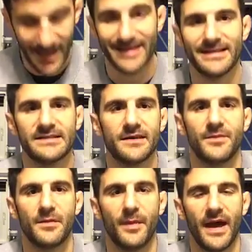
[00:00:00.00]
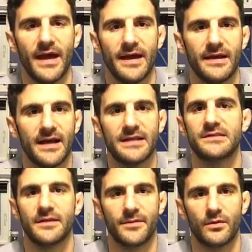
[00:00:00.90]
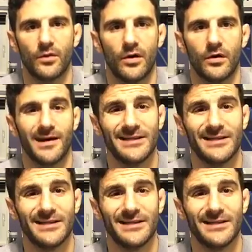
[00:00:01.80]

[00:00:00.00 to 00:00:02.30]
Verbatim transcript: I did something bad, I did something wrong.